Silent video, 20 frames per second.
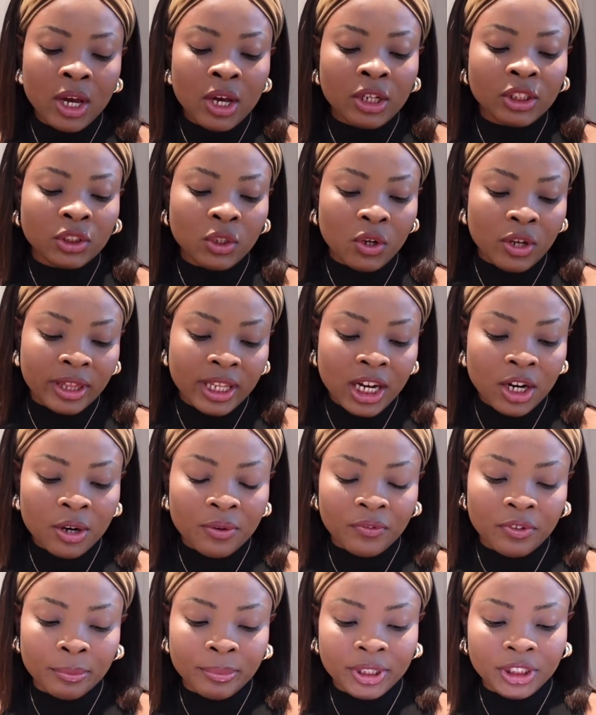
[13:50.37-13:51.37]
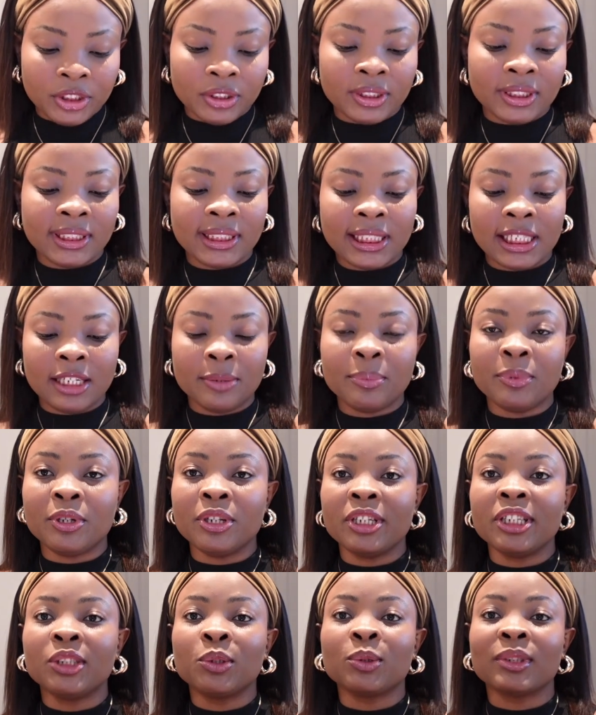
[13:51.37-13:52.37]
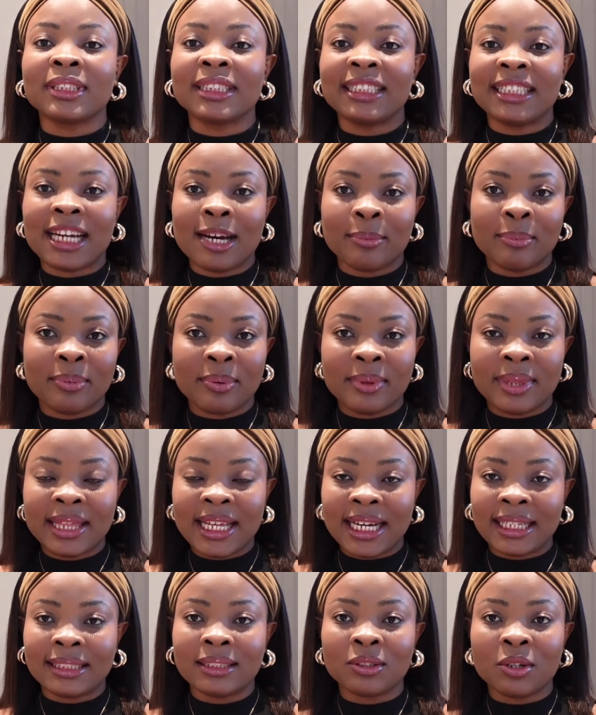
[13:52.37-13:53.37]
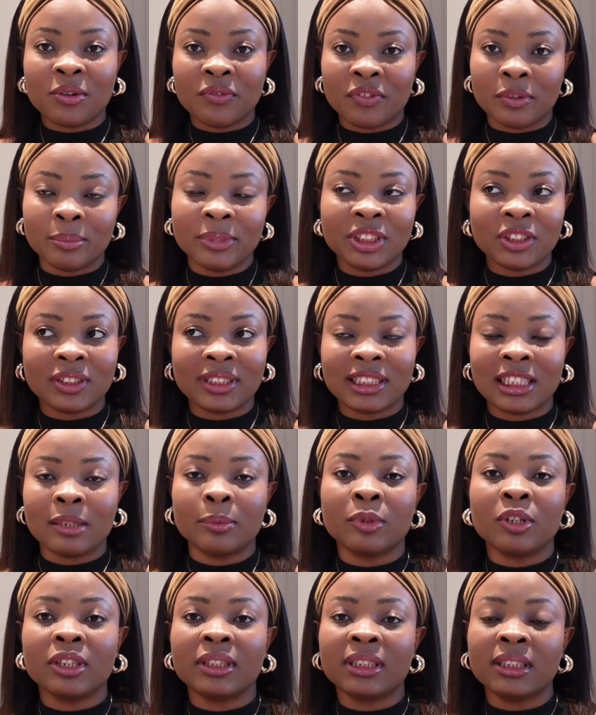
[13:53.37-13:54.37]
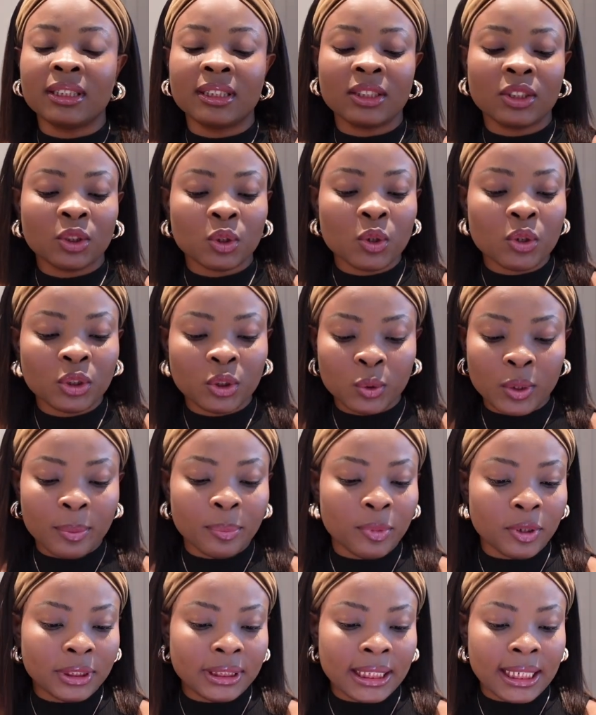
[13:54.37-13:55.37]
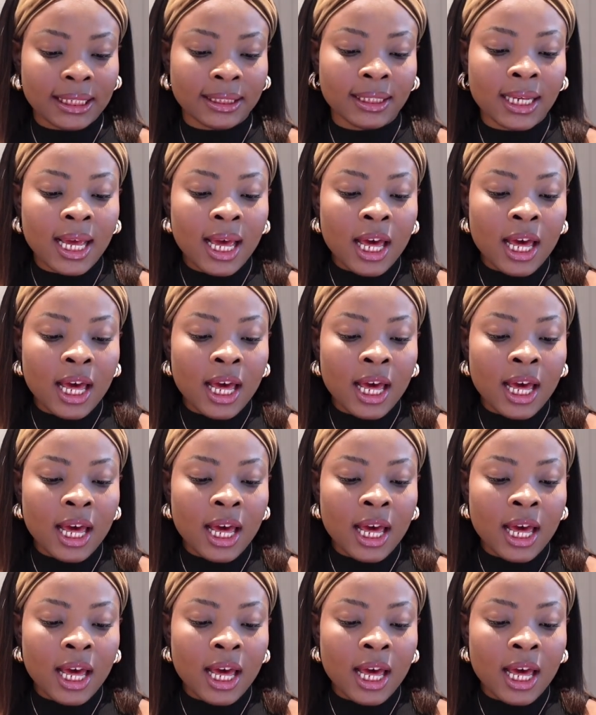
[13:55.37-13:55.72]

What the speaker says: So on that confirmation slip, you need to snap that confirmation slip, because it's so important.